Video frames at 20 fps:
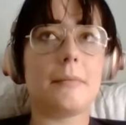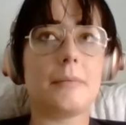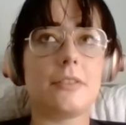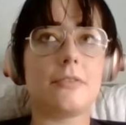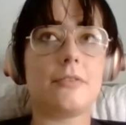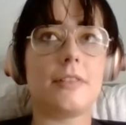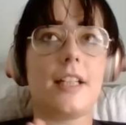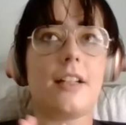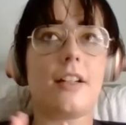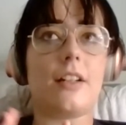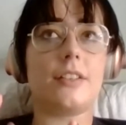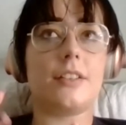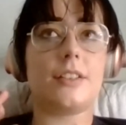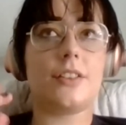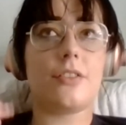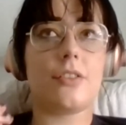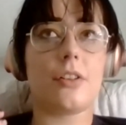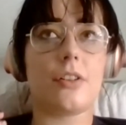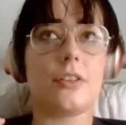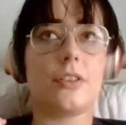to
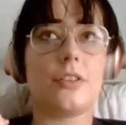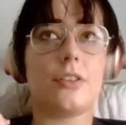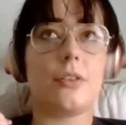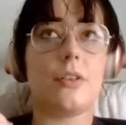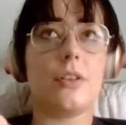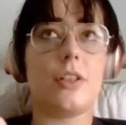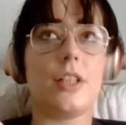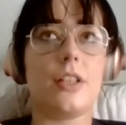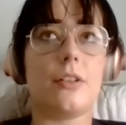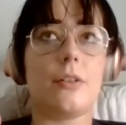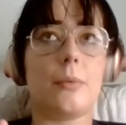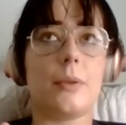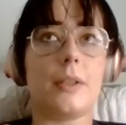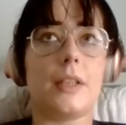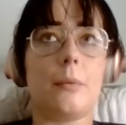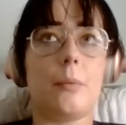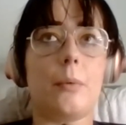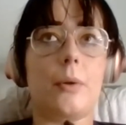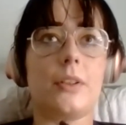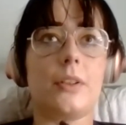reconstruct, what I
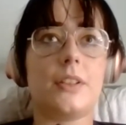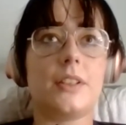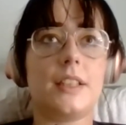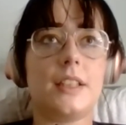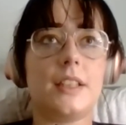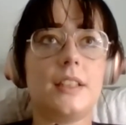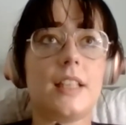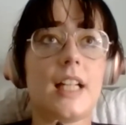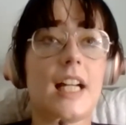wanted.